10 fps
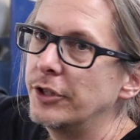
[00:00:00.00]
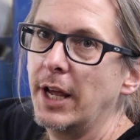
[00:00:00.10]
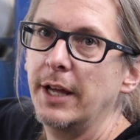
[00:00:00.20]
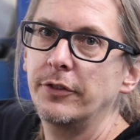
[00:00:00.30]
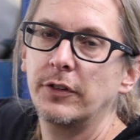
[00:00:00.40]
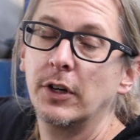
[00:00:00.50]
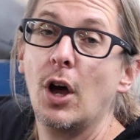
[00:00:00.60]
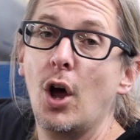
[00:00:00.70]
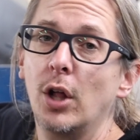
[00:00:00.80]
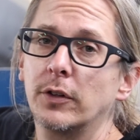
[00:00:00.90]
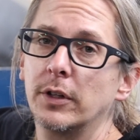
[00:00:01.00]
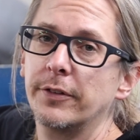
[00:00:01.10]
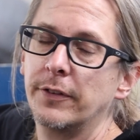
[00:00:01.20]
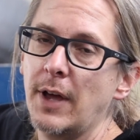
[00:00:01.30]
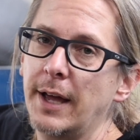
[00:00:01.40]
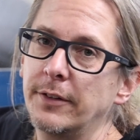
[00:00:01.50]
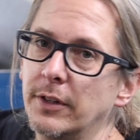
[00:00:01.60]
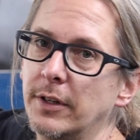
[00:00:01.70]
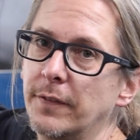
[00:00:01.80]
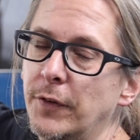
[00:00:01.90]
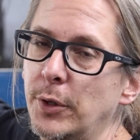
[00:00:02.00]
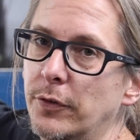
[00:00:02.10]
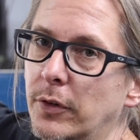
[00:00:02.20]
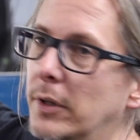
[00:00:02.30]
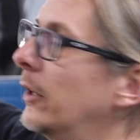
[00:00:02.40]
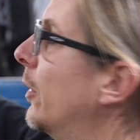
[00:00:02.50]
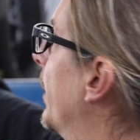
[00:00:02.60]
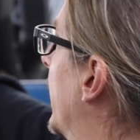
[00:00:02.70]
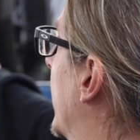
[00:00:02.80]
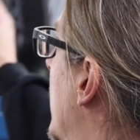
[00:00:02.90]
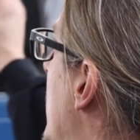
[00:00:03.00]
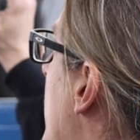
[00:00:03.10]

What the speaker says: change. It's going to alter the sides of the diffuser a little bit.